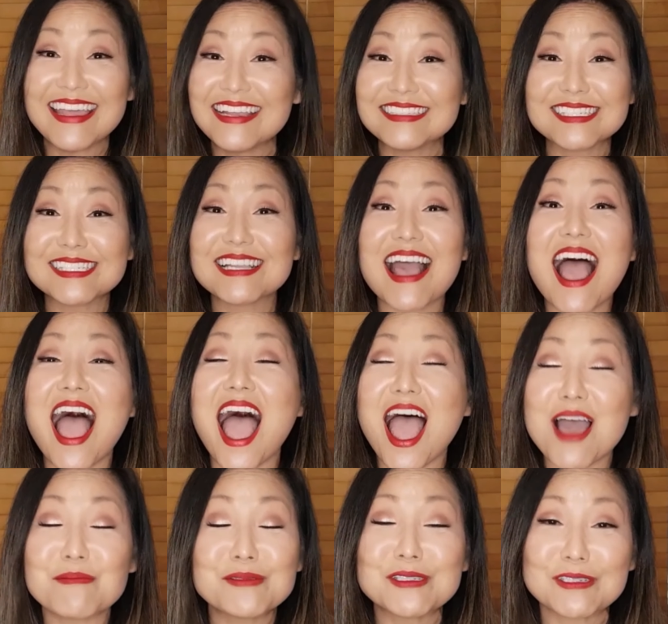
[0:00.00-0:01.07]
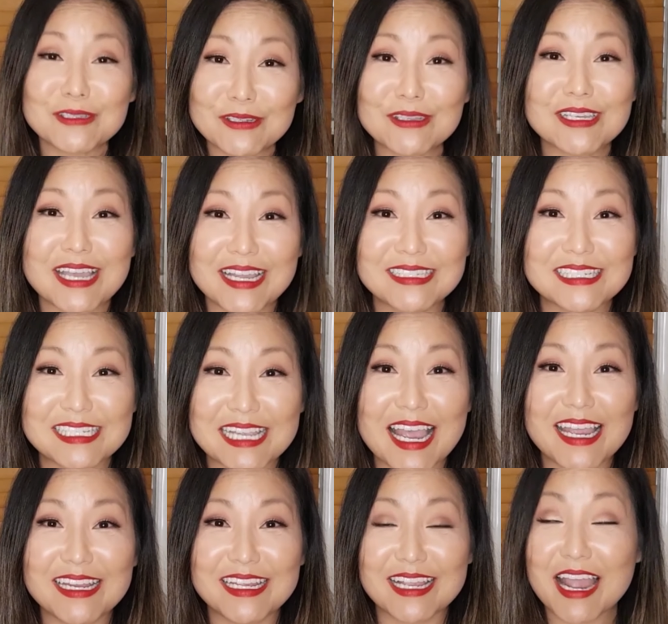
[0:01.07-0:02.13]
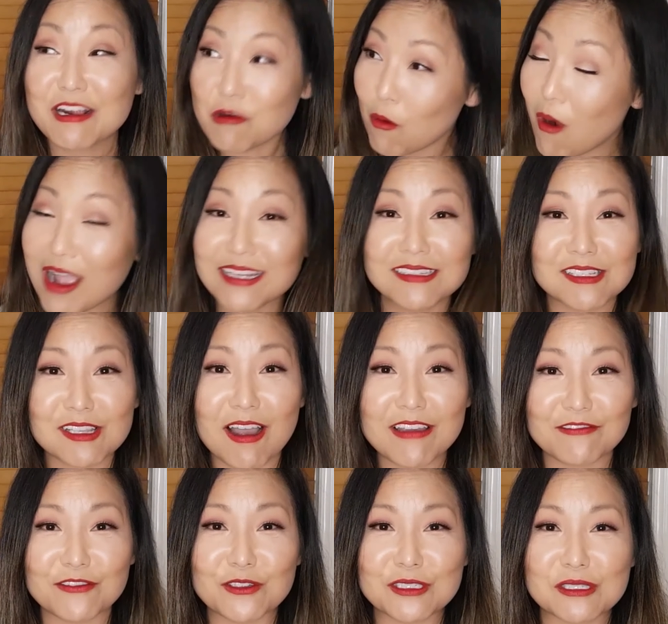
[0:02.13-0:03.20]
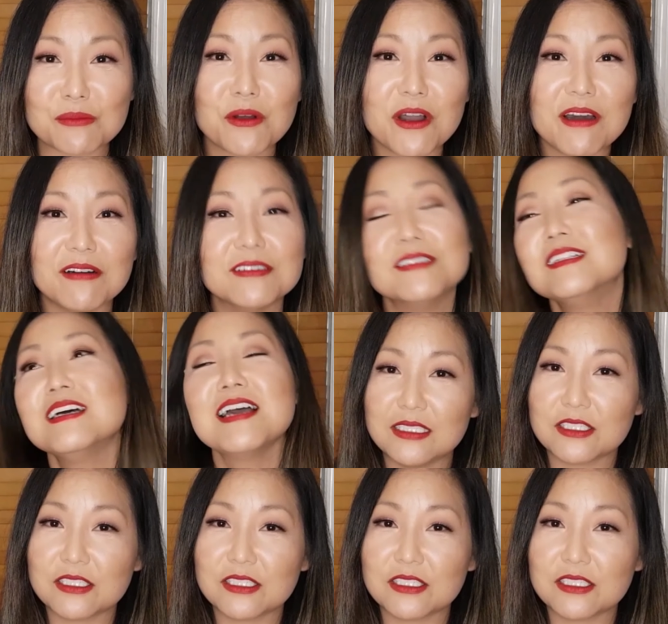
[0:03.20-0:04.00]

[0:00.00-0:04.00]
It's absolutely entertaining and quite insightful as well.